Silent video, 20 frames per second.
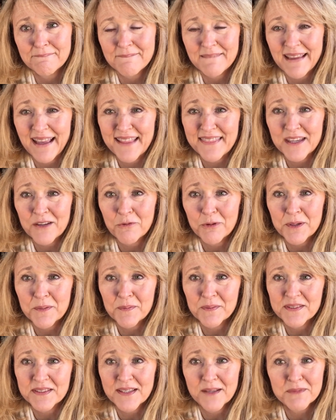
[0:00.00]
I think we
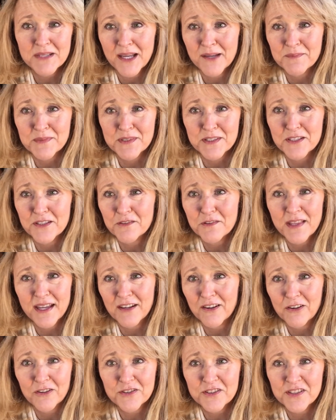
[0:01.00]
sometimes do
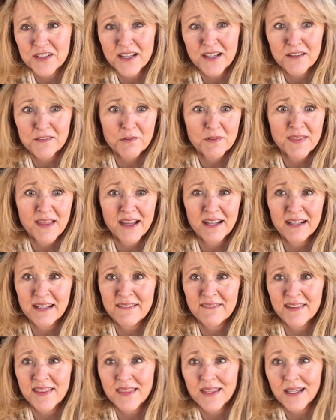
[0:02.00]
that ourselves without
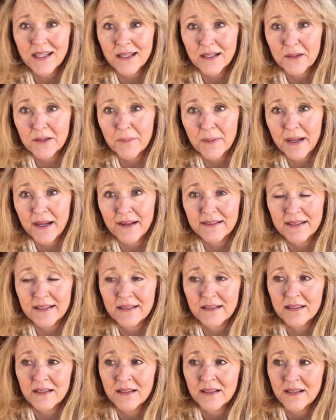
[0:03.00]
even thinking about
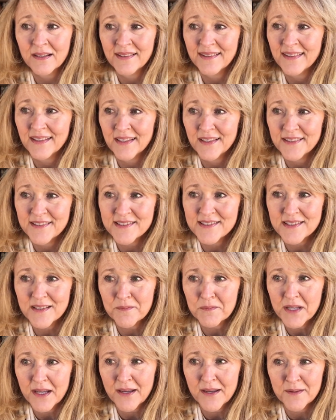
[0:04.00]
it.
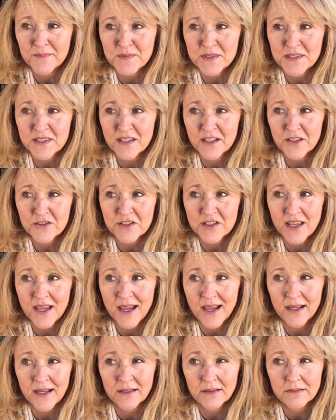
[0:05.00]
Sometimes there's
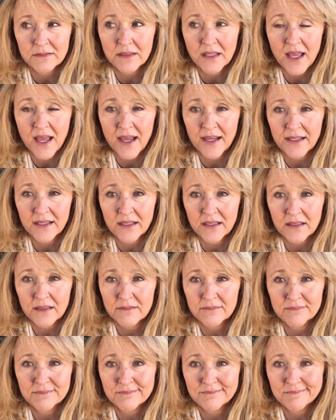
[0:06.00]
that, like,
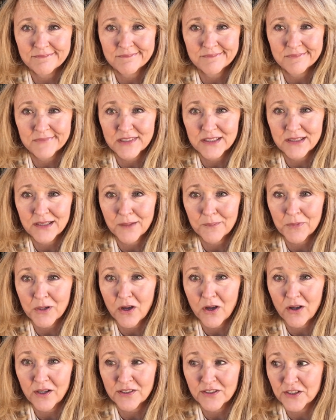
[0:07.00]

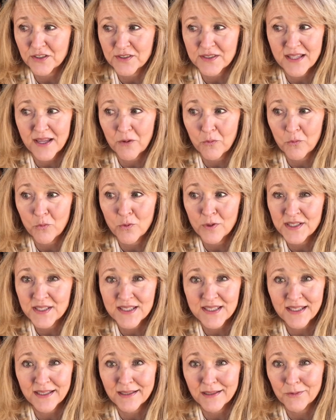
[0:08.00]
subconscious, that one
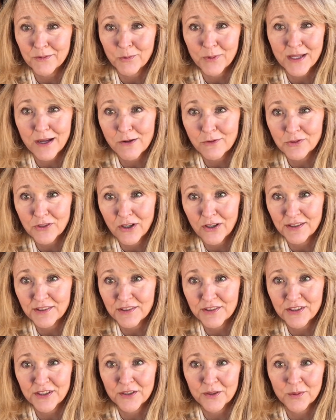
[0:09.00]
sin we hold on
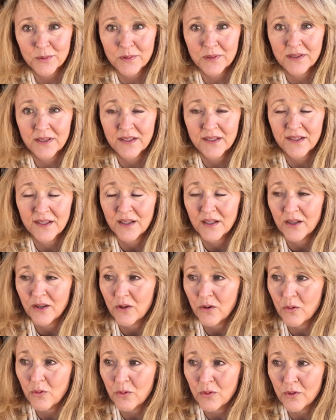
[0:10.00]
to,
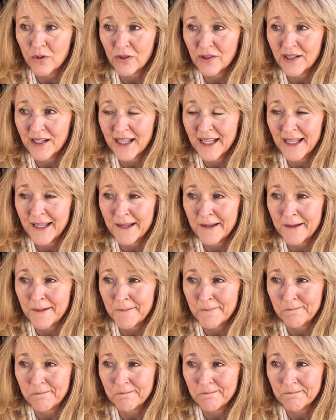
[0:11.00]
or
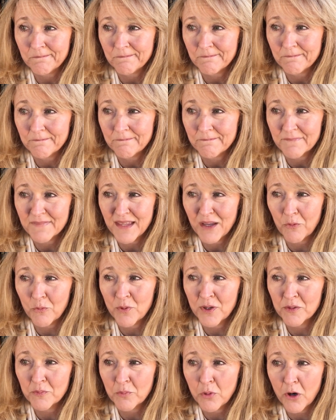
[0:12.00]
that
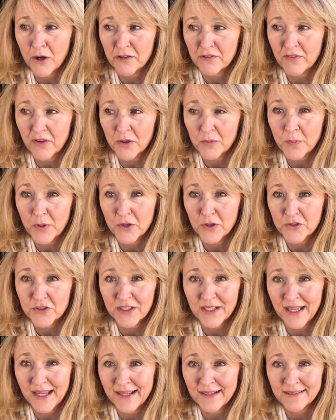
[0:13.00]
one part of our
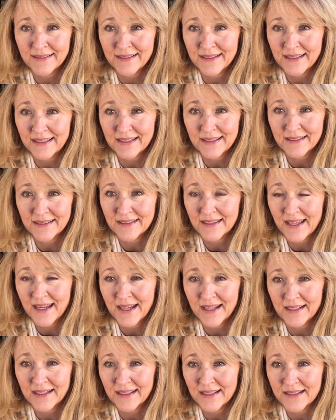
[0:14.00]
personality
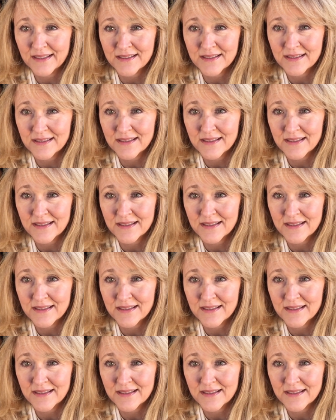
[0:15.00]
that is,